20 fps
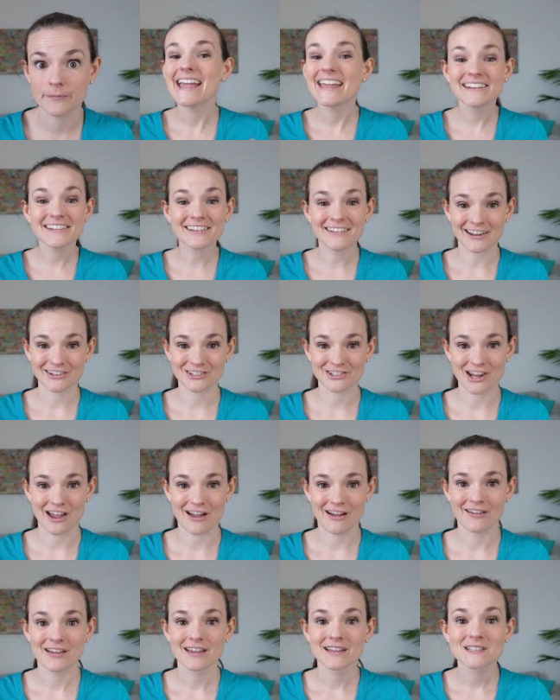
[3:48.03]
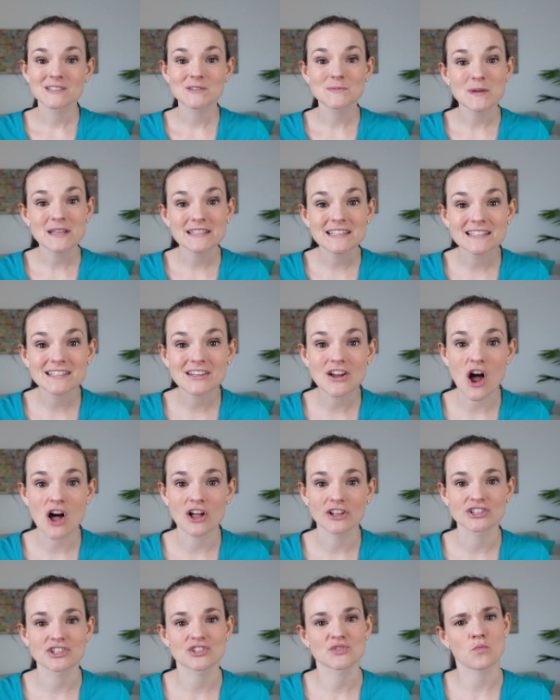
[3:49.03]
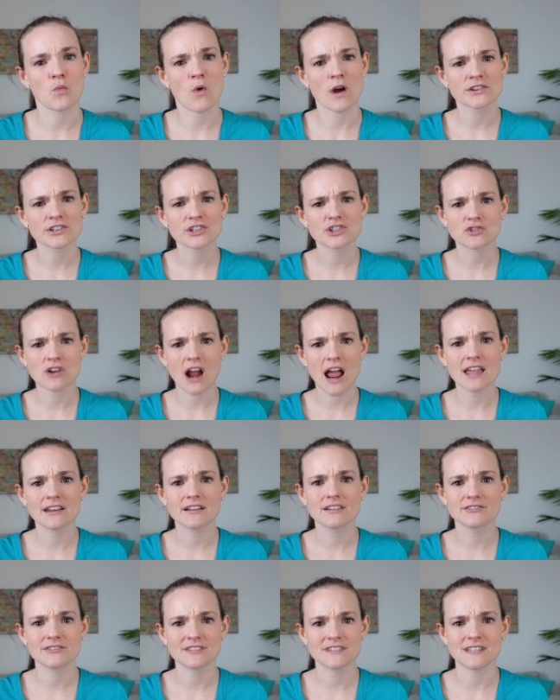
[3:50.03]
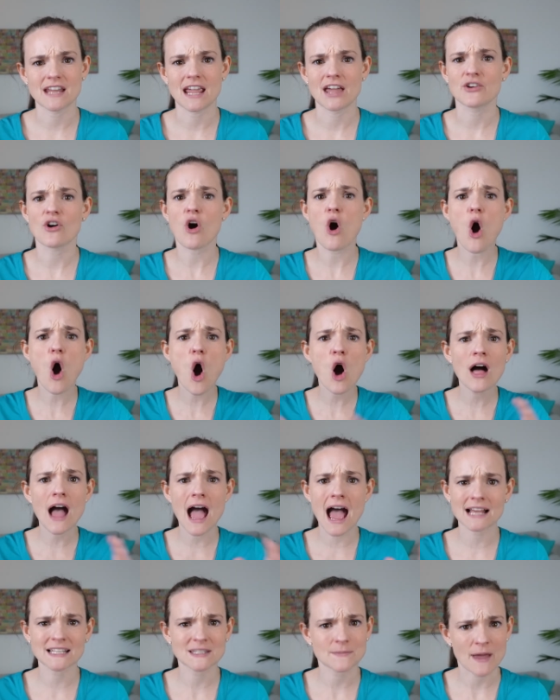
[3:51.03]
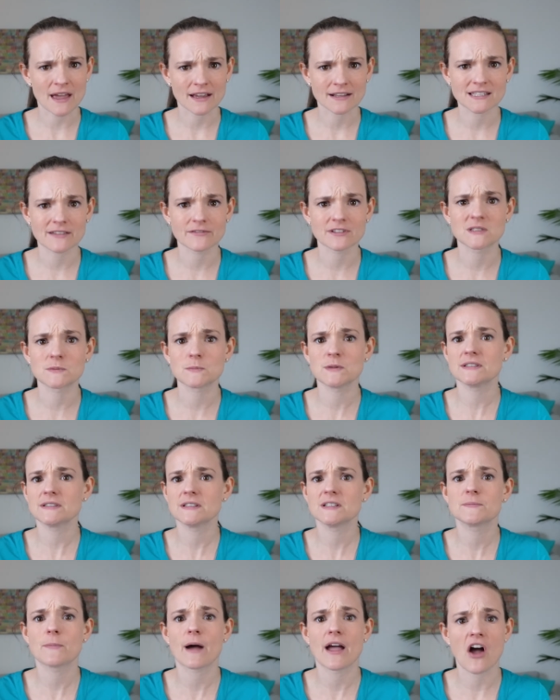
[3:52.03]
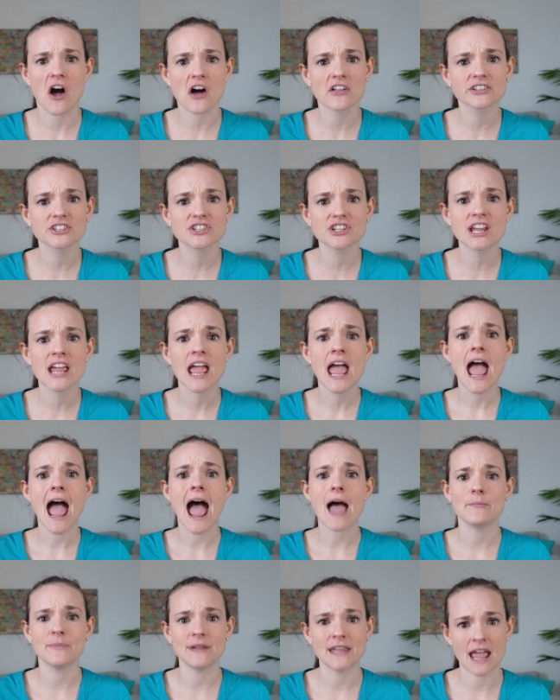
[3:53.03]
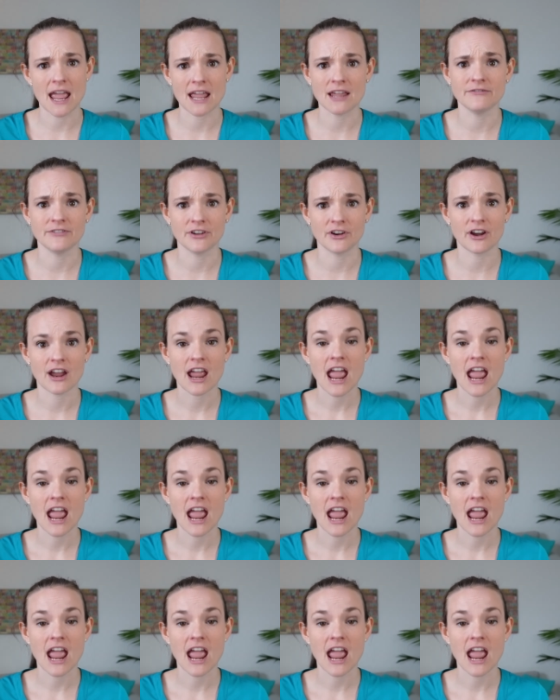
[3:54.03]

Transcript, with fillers: In a nutshell, species ecologists want to try and understand all aspects of a species' biology and behavior.